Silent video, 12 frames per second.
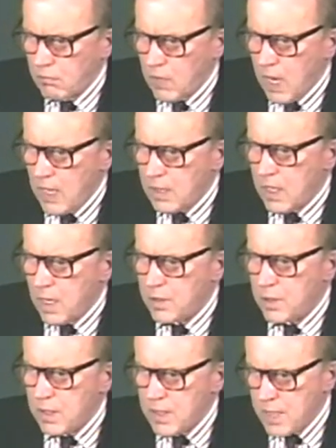and
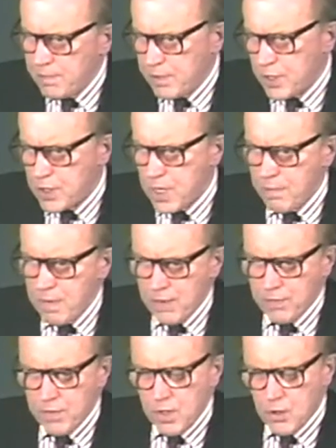they'd just come
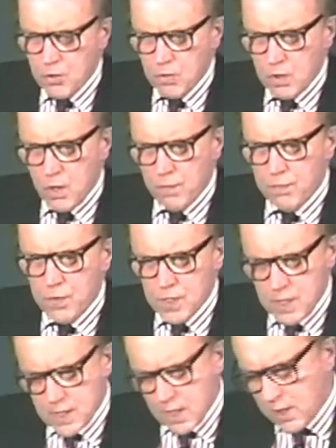back from the Ottawa Conference.
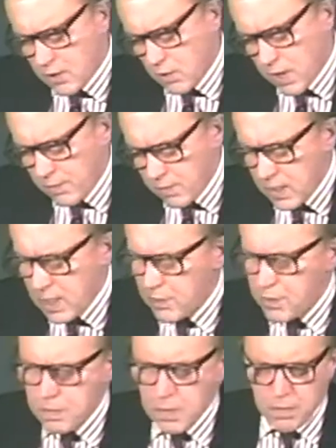He said he thought Edward Heath
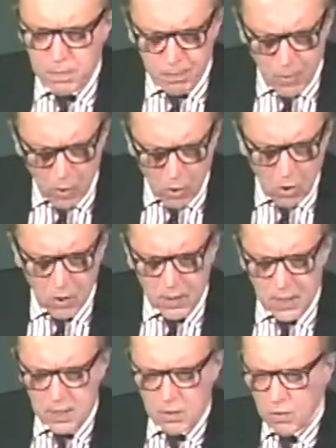was a bit of a bore, and
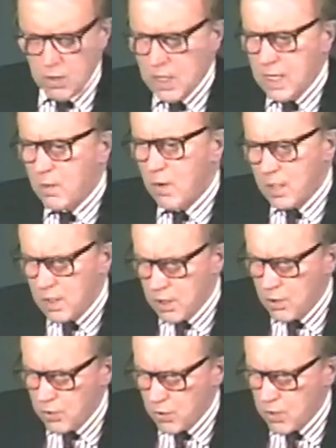he thought Lee Kuan
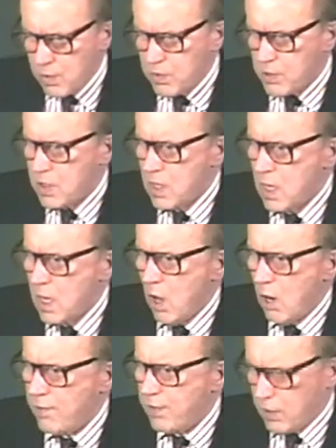Yew thought he was
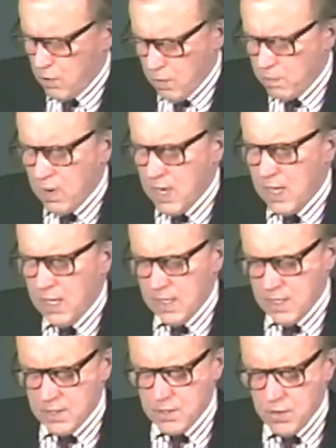Oliver
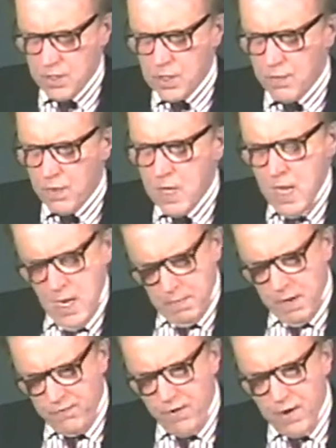Cromwell, and so on and so forth,
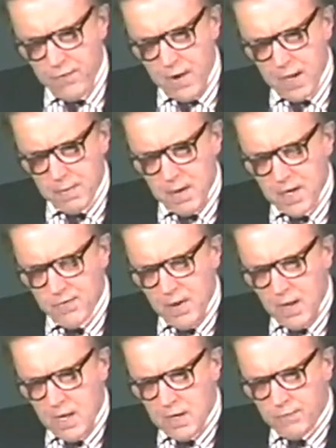being very frank about
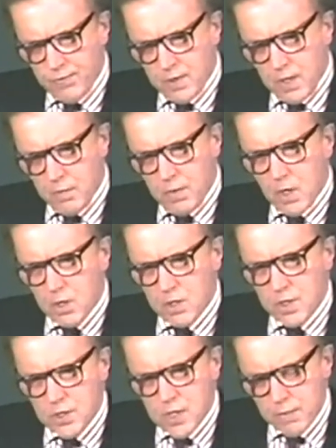everything. And we got
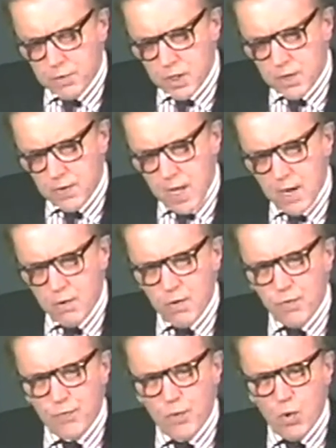on the subject of the
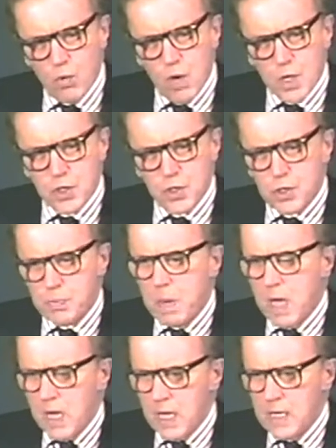104 Russian
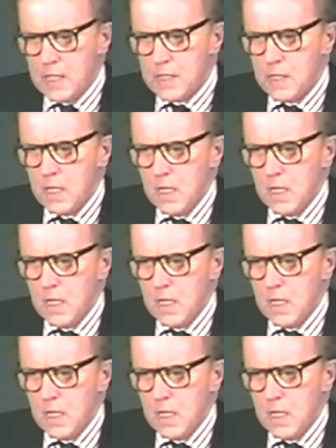spies